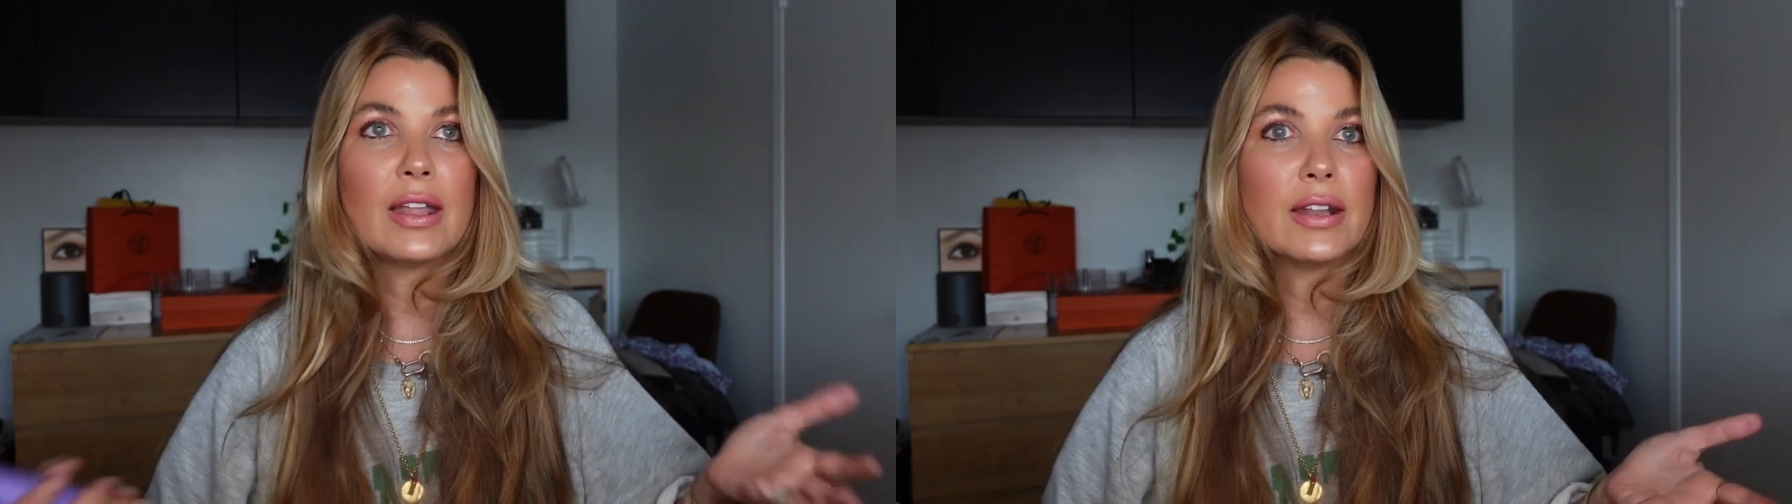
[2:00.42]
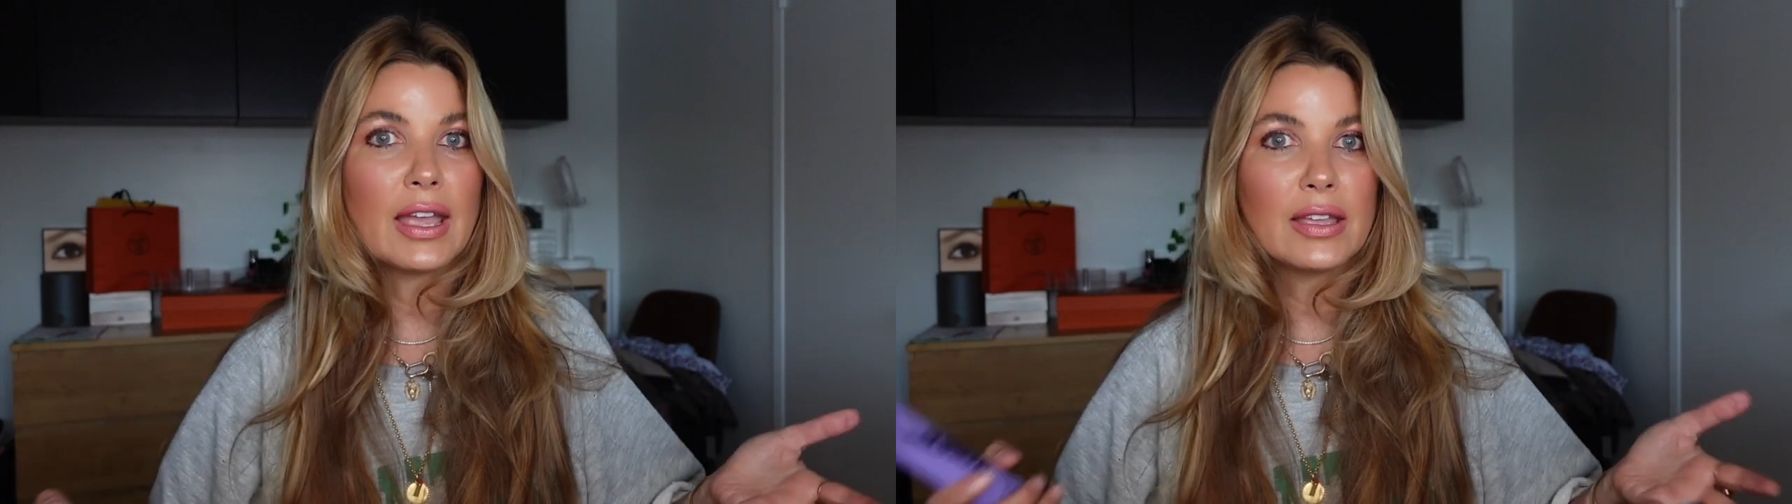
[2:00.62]

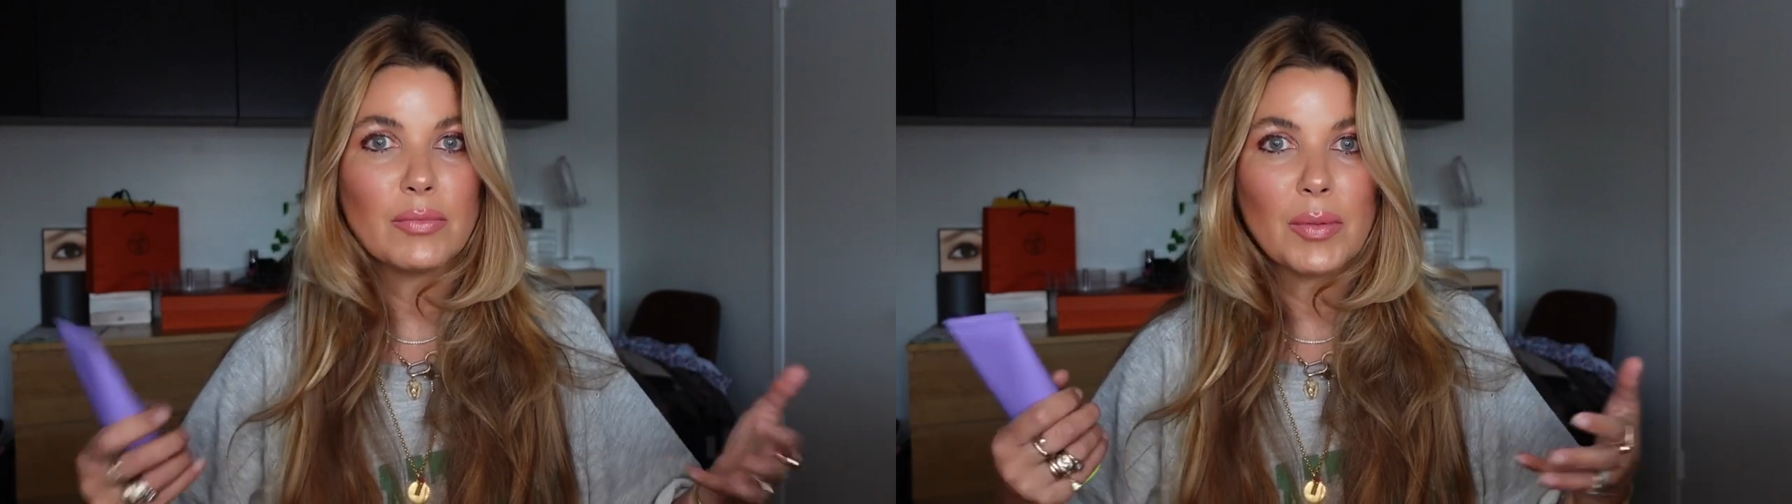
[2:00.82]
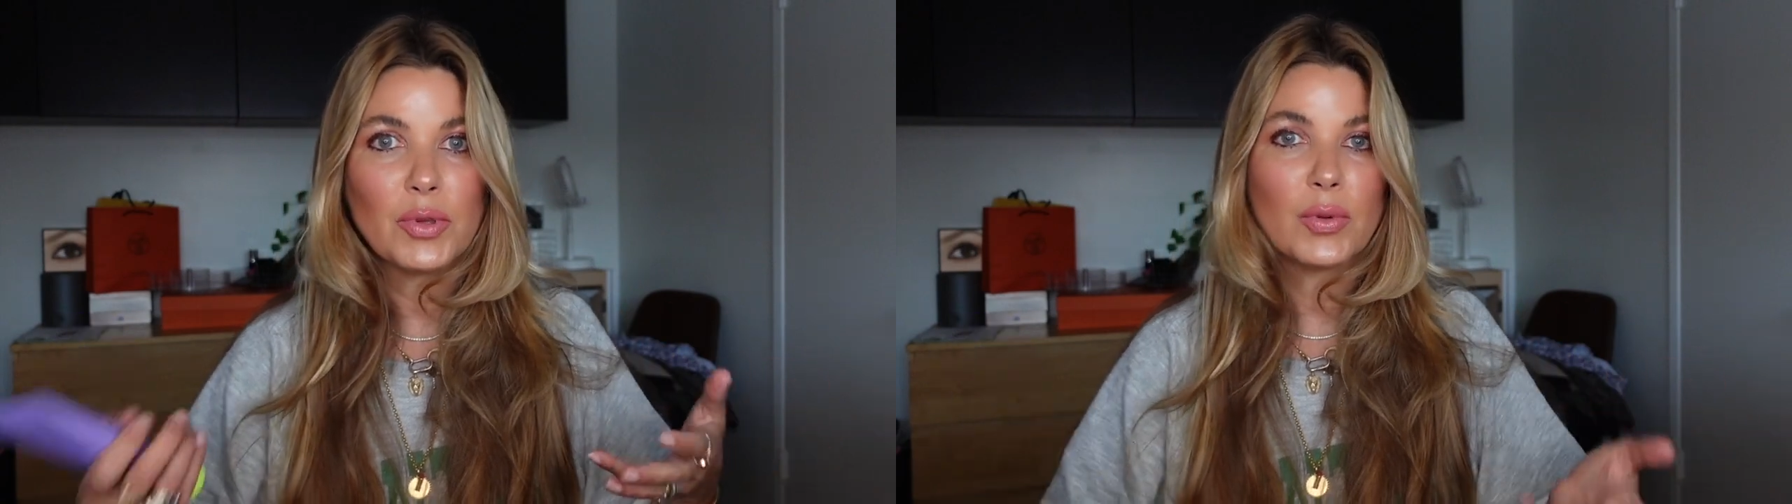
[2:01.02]
at night
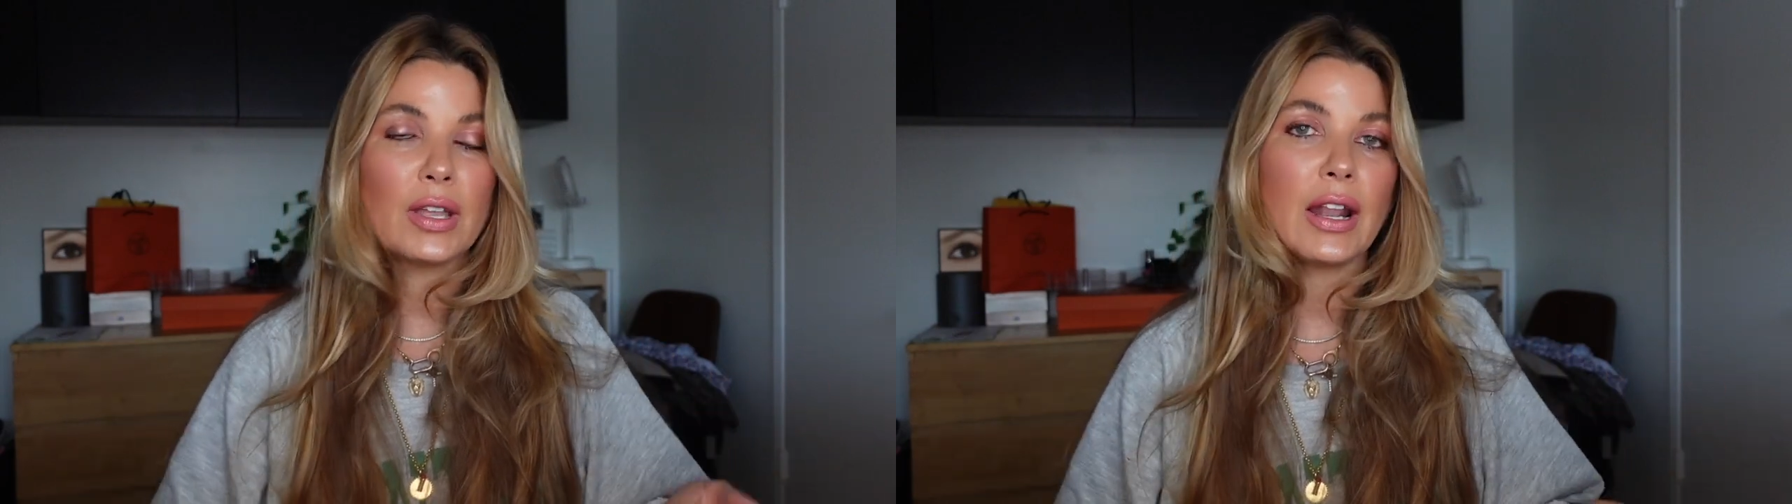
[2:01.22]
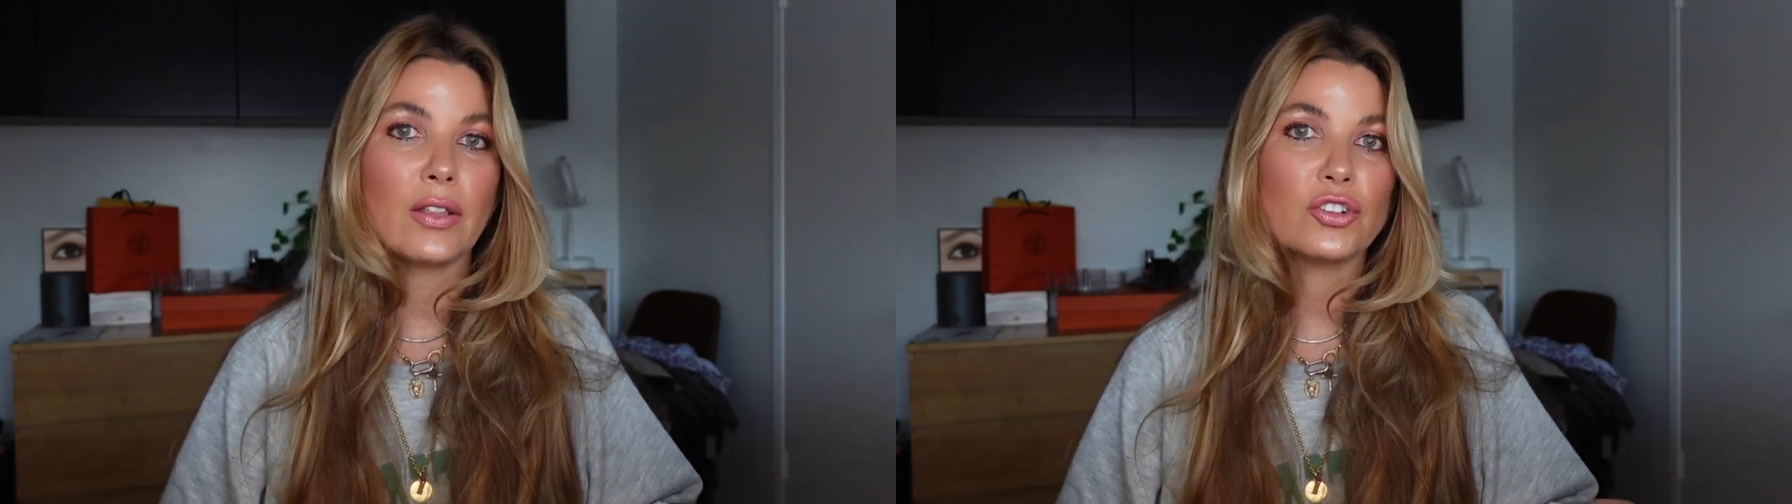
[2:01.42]
and maybe you
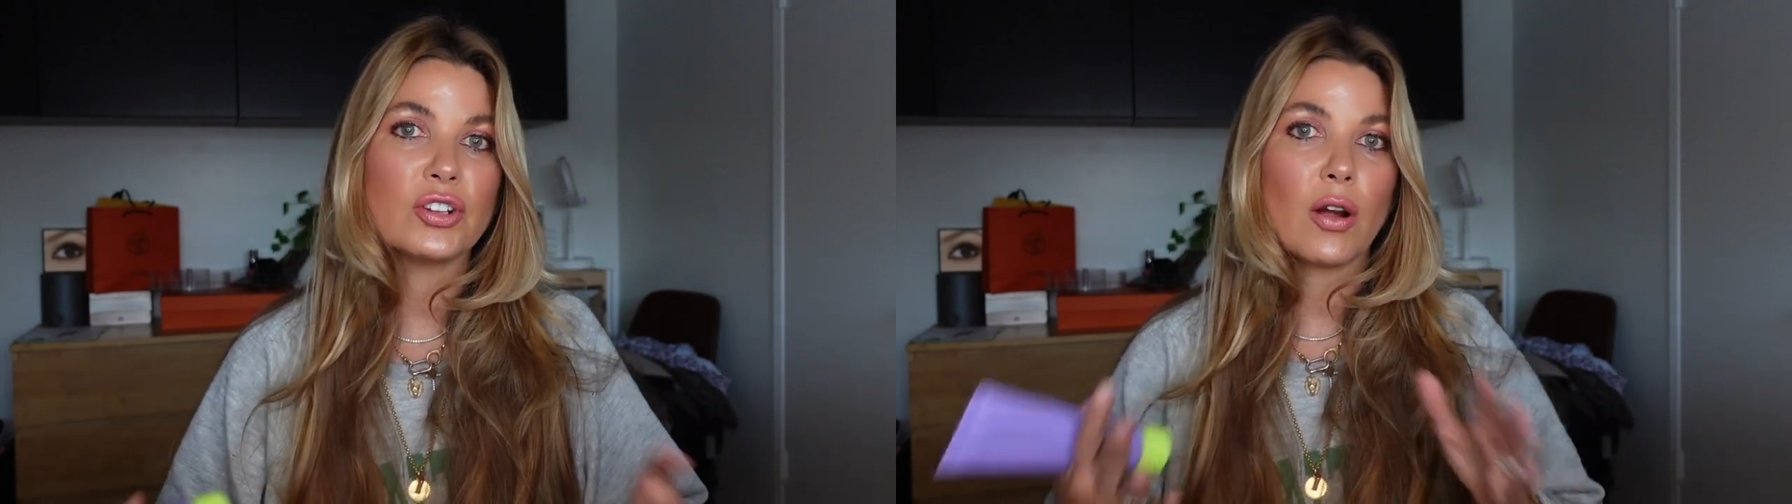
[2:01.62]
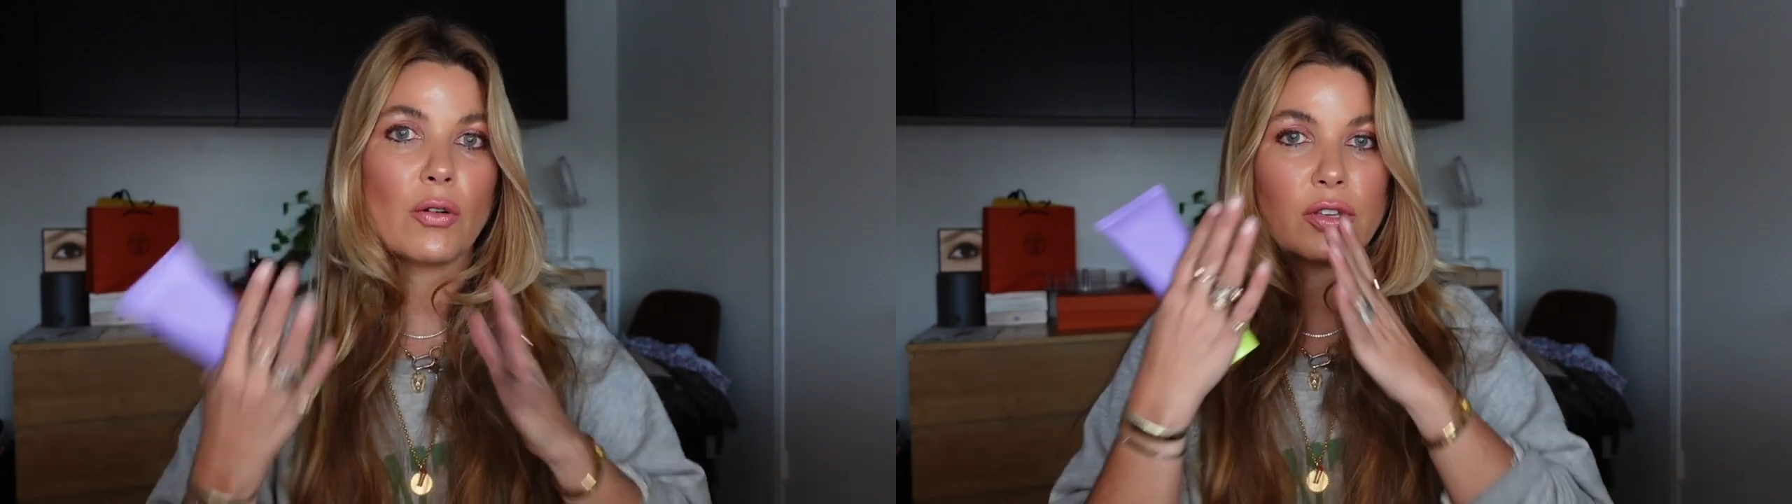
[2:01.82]
get out of the shower